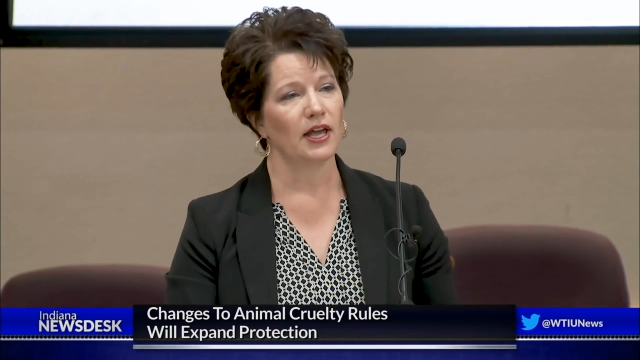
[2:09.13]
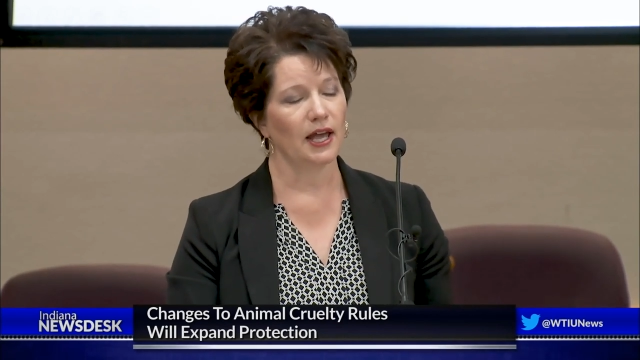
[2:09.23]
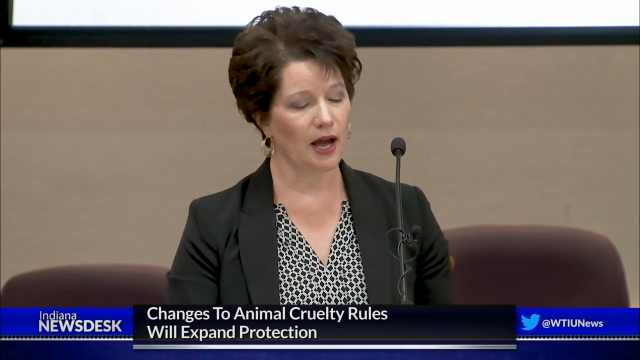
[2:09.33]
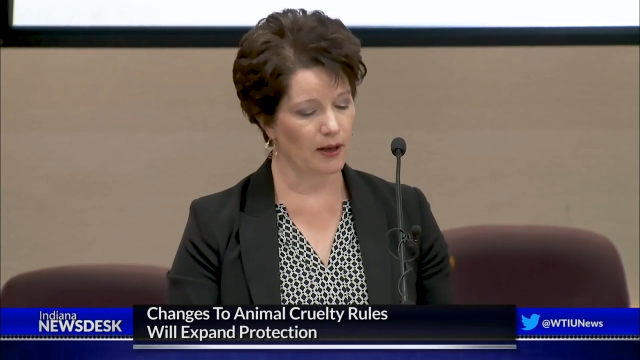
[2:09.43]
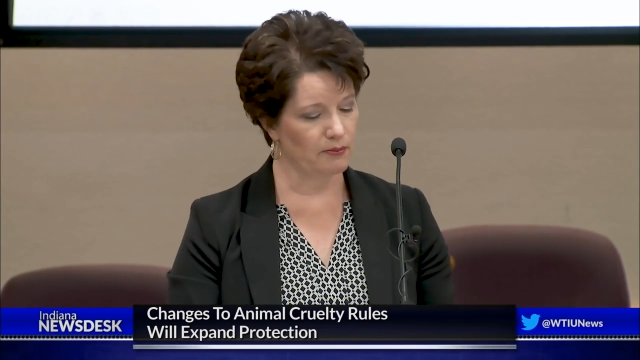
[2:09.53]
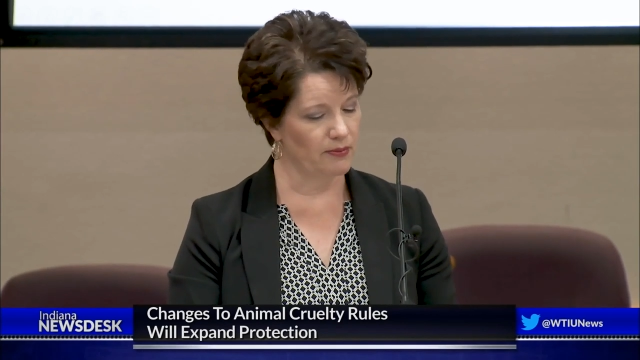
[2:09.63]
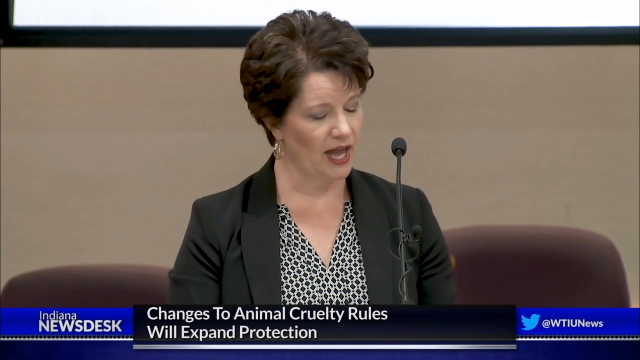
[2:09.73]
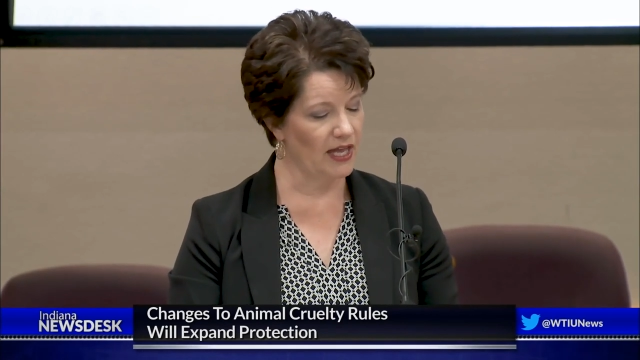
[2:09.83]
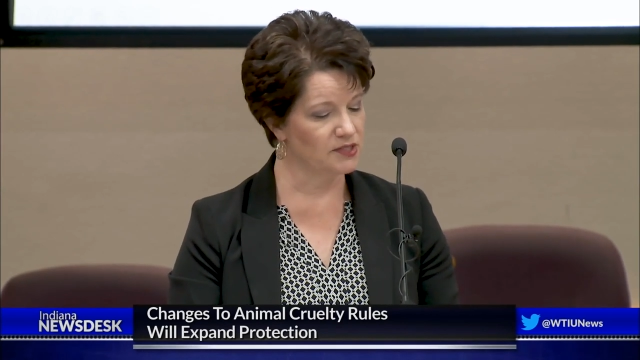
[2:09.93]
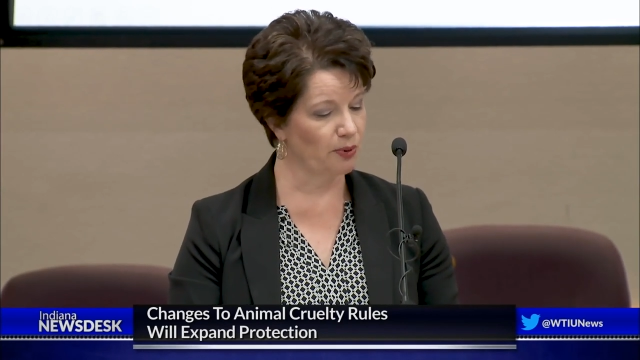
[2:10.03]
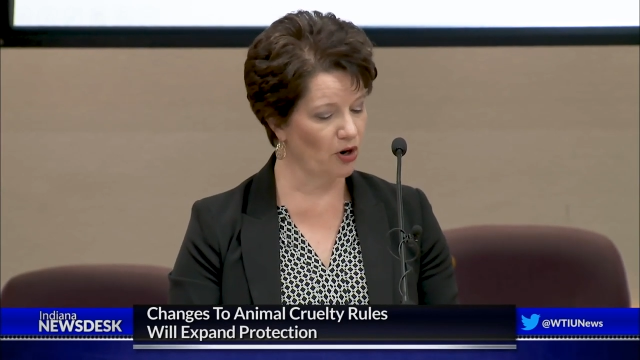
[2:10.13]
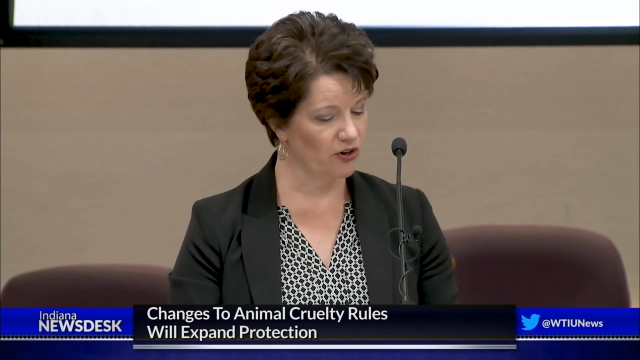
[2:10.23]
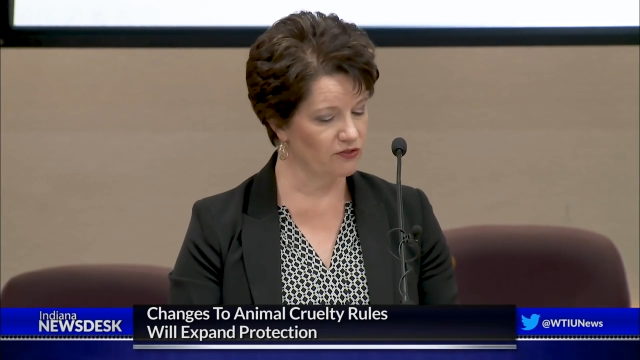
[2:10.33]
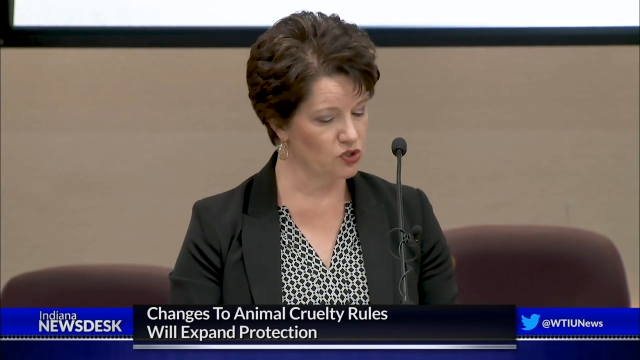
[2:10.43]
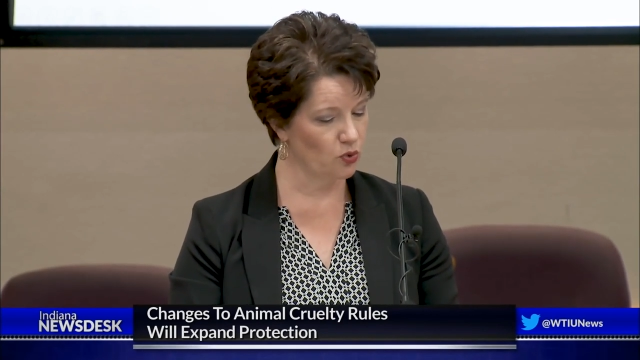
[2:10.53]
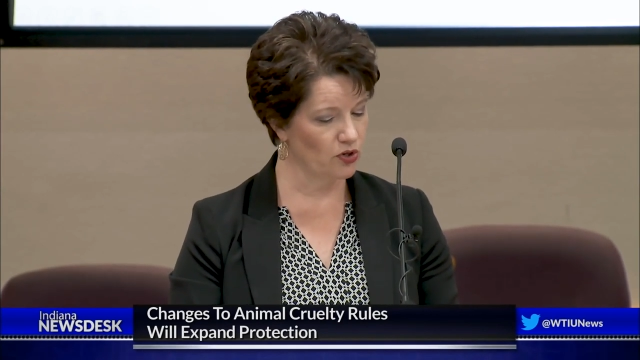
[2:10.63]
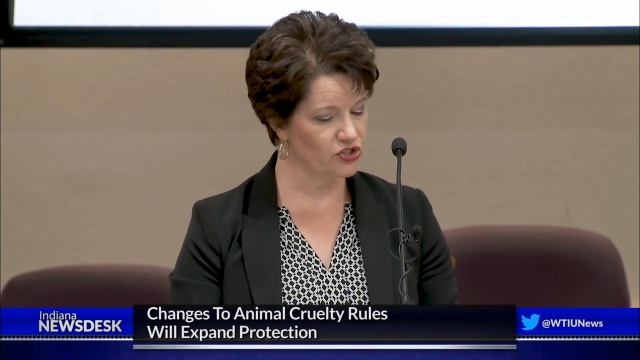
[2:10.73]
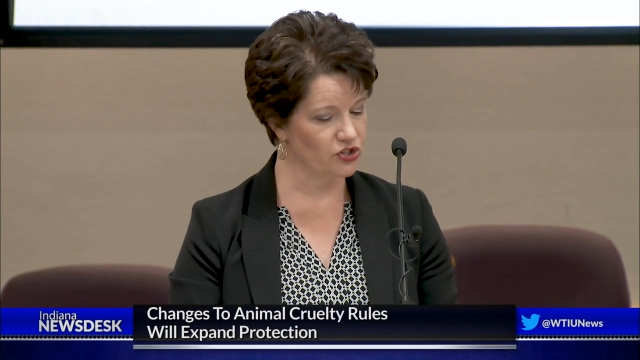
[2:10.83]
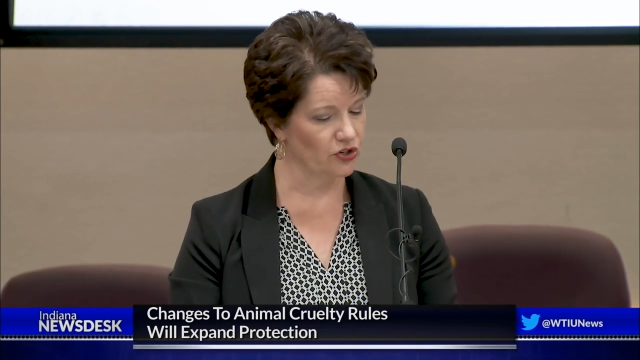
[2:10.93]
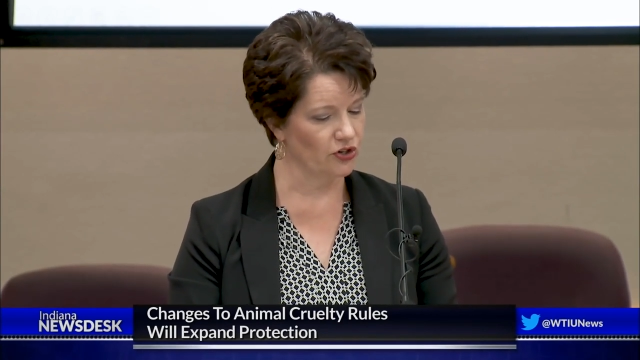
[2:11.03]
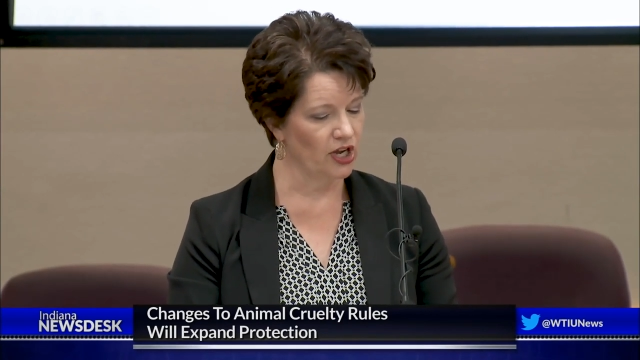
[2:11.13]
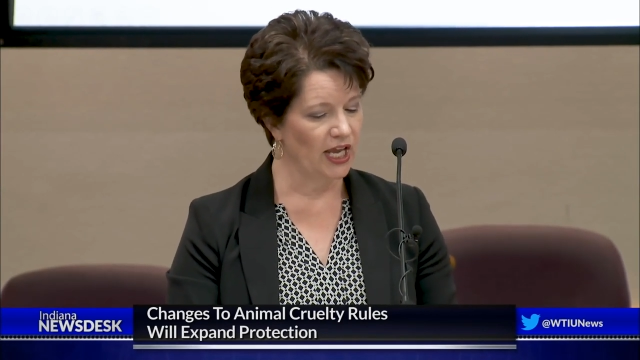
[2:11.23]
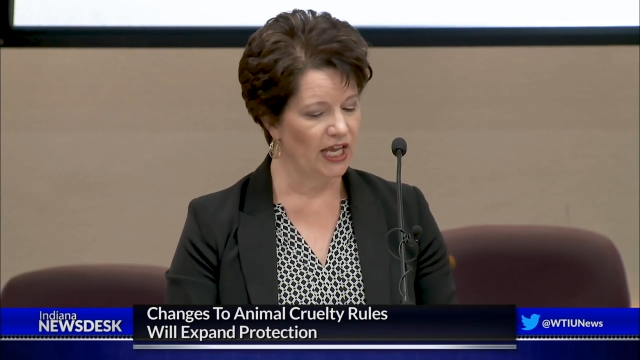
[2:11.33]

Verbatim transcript: um, as part of torture,